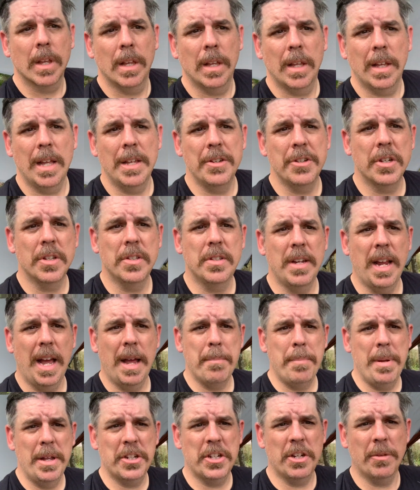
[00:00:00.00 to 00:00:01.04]
As you can see, I
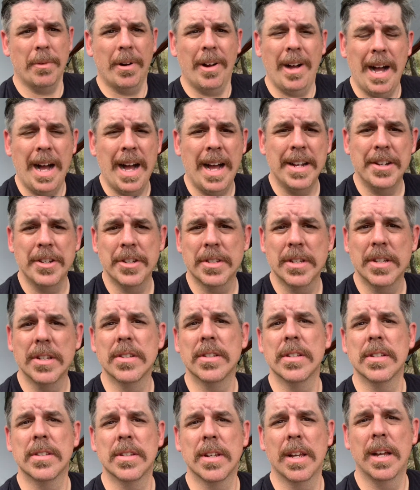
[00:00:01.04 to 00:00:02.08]
pitched it real high just because
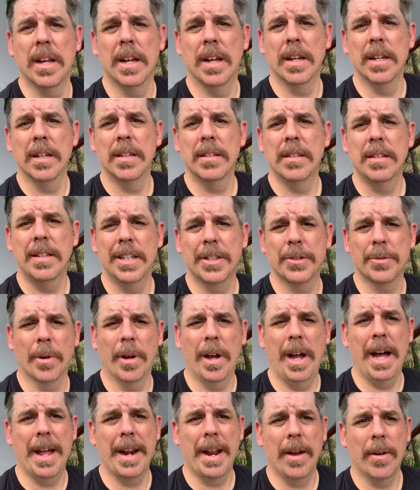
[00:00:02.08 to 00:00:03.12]
it's real
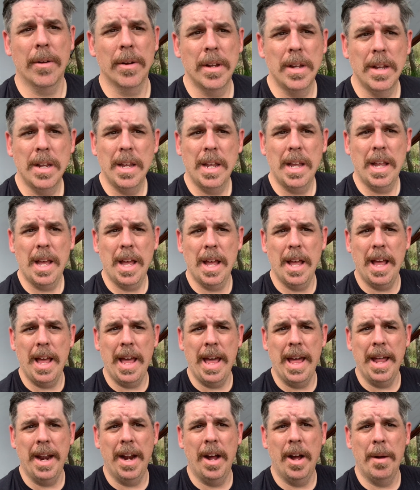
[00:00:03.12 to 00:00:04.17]
hot out.
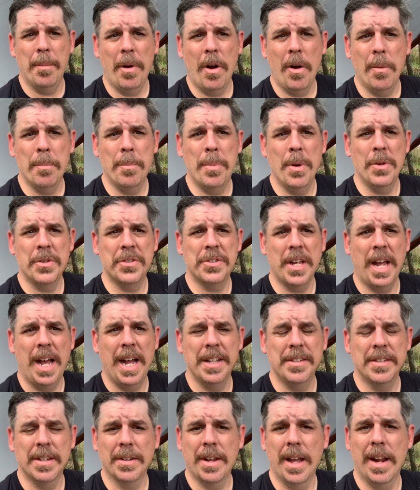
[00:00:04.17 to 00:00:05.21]
And on both
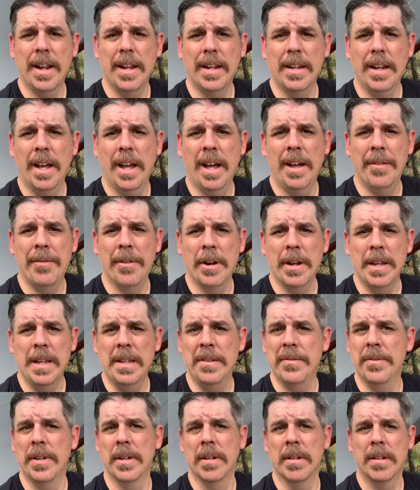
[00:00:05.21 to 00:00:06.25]
sides, I've got it very
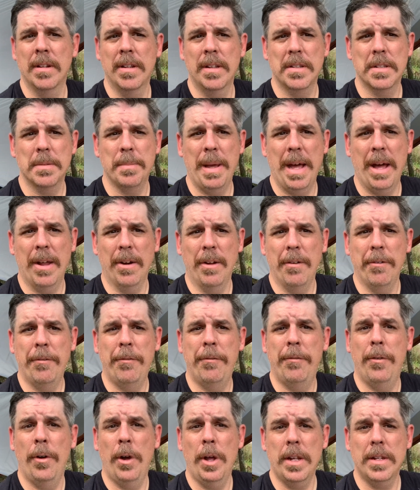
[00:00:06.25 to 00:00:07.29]
even. It's about a
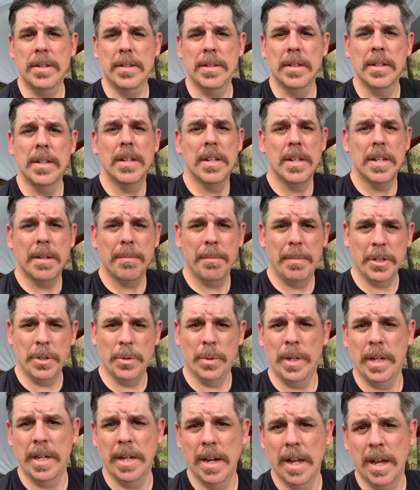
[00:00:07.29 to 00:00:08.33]
foot
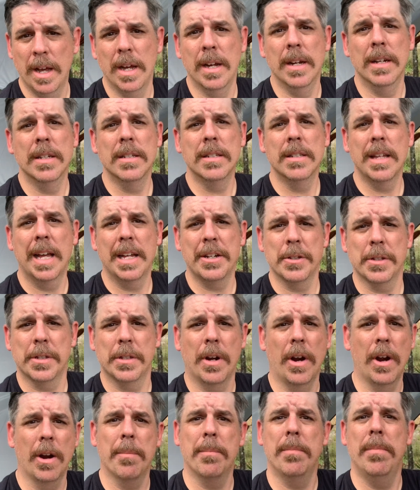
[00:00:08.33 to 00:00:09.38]
between the edge of the
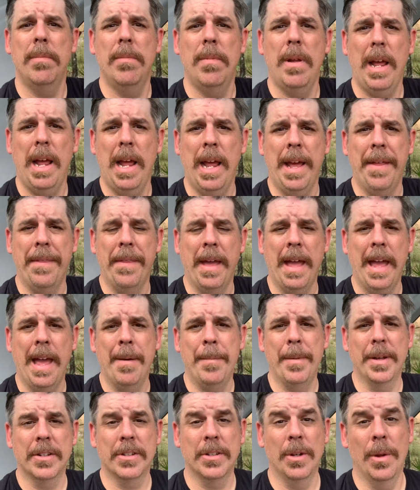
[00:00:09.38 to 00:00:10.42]
tarp and the
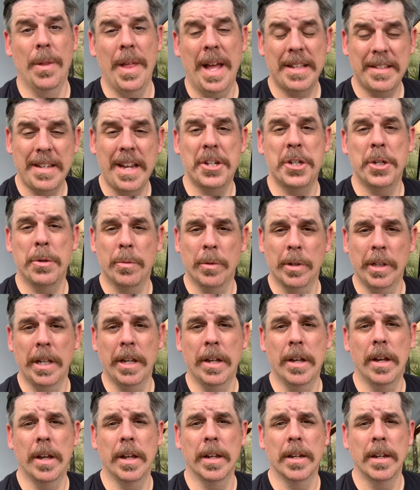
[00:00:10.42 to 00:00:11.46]
hammock. So that's actually really
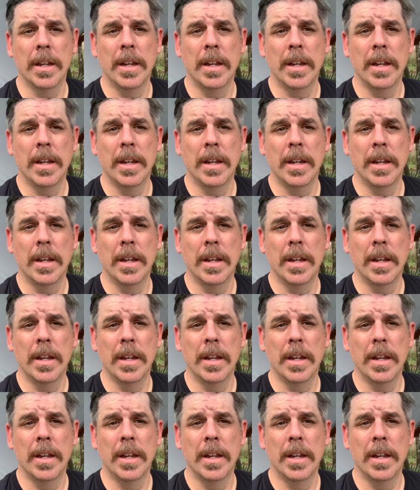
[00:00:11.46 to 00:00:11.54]
good.